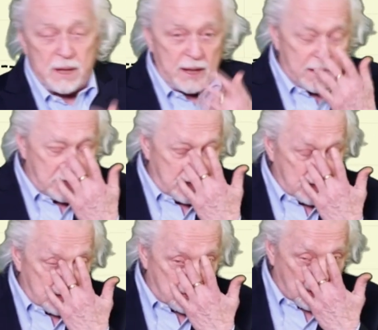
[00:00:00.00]
And
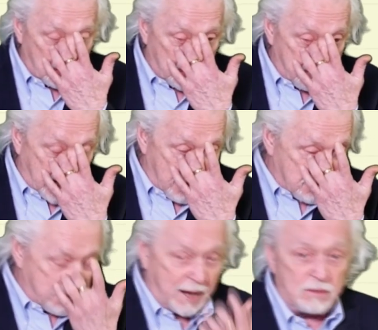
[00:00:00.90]
it certainly became a
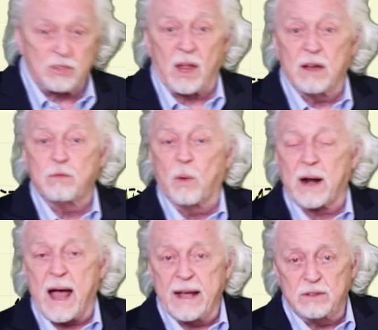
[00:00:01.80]
mainstay of what
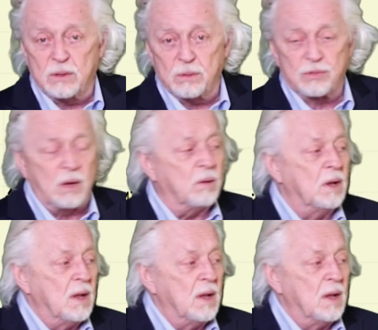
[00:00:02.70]
I do, so